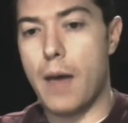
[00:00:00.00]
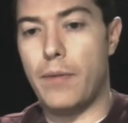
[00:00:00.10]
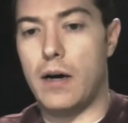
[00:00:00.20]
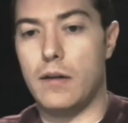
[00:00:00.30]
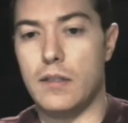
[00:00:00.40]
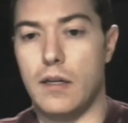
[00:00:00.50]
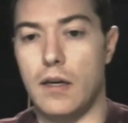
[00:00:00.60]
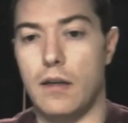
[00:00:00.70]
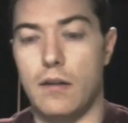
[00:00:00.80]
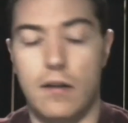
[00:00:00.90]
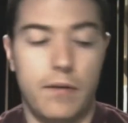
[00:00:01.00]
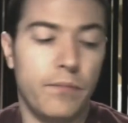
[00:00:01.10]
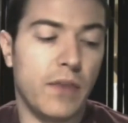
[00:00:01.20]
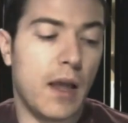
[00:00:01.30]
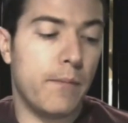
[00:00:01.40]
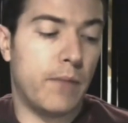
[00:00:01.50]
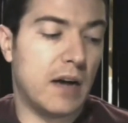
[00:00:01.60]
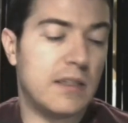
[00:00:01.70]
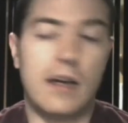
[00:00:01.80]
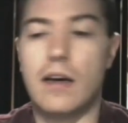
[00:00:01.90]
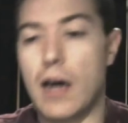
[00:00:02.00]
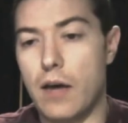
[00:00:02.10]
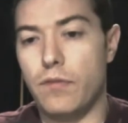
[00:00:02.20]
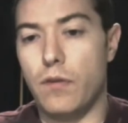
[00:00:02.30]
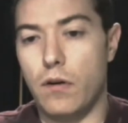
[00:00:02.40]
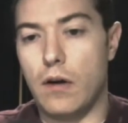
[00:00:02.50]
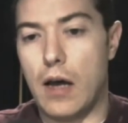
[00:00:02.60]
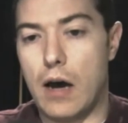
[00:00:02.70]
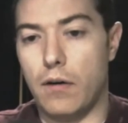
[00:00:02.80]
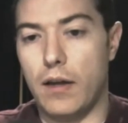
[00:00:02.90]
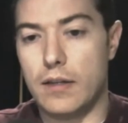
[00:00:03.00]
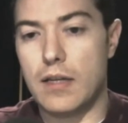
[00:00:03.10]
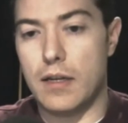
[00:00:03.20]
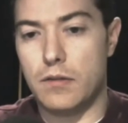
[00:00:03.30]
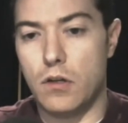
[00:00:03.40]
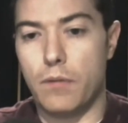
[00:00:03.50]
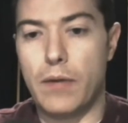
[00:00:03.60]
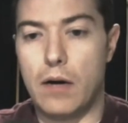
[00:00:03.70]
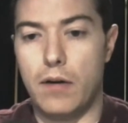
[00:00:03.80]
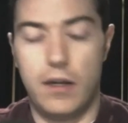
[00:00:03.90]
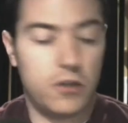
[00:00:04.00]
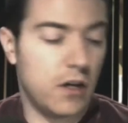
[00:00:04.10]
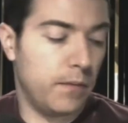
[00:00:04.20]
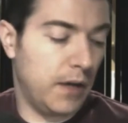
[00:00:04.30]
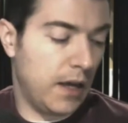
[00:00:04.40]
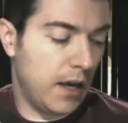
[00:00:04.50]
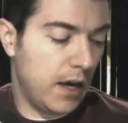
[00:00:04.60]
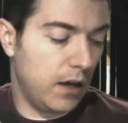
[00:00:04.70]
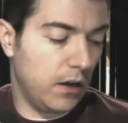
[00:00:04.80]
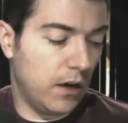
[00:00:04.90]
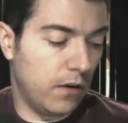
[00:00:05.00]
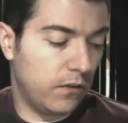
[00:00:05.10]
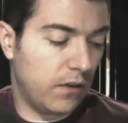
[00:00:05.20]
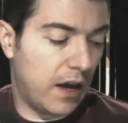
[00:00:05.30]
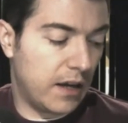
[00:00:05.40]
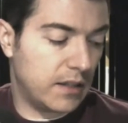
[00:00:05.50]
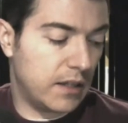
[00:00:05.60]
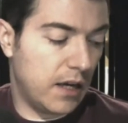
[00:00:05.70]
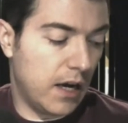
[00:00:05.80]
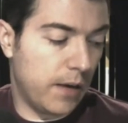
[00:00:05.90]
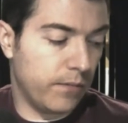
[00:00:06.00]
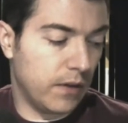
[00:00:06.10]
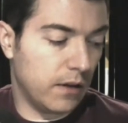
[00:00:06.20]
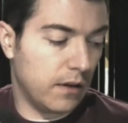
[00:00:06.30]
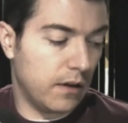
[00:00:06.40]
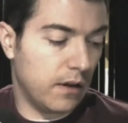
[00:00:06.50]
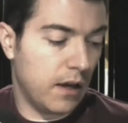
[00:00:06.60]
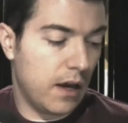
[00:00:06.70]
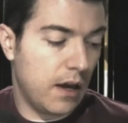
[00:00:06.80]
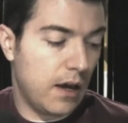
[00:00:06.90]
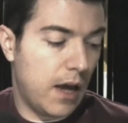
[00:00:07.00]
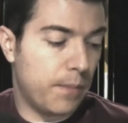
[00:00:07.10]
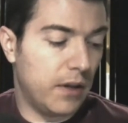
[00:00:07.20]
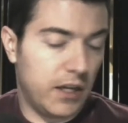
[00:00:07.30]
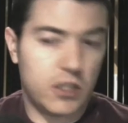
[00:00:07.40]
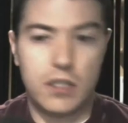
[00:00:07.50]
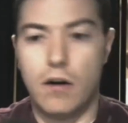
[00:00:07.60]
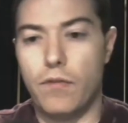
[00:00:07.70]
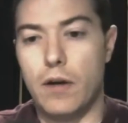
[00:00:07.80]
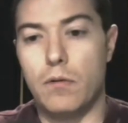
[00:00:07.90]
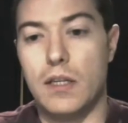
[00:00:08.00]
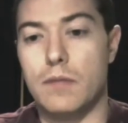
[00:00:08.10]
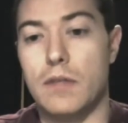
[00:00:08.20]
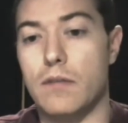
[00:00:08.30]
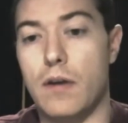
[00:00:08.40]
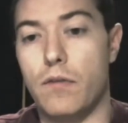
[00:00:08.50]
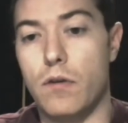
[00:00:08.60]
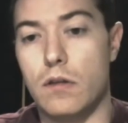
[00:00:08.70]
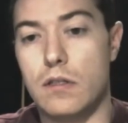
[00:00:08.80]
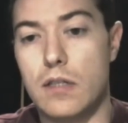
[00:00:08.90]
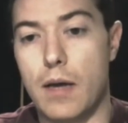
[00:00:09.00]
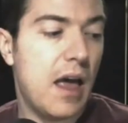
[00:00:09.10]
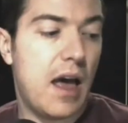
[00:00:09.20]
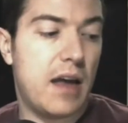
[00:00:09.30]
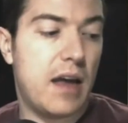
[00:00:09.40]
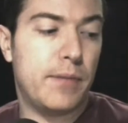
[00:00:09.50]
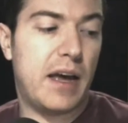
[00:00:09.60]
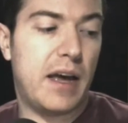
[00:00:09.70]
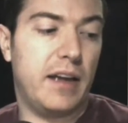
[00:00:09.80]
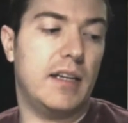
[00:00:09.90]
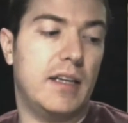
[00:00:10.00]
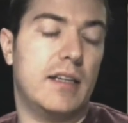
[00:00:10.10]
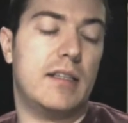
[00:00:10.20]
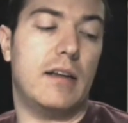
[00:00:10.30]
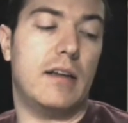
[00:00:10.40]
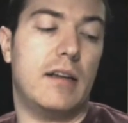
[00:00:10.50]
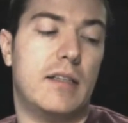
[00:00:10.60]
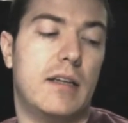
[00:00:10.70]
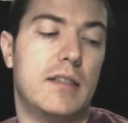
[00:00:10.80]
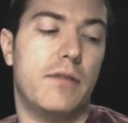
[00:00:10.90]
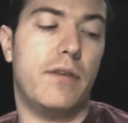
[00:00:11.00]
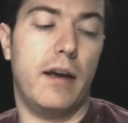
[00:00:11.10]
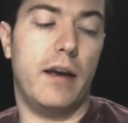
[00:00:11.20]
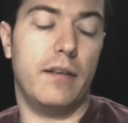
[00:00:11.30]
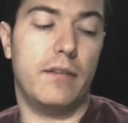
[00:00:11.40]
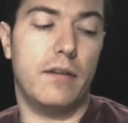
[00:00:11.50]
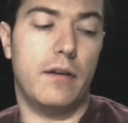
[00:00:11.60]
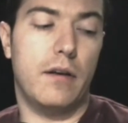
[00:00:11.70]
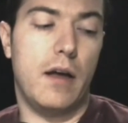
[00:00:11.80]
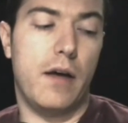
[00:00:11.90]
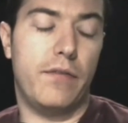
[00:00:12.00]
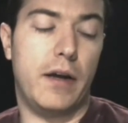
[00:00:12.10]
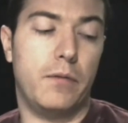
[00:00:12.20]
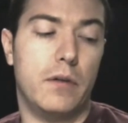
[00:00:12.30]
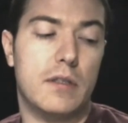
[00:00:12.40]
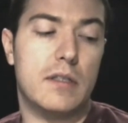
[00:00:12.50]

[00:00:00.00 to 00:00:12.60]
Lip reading: the Machtergreifung, how Hitler took power in Germany, you know that the abolition of federalism is the very first step. And number 18 is intensifying the federal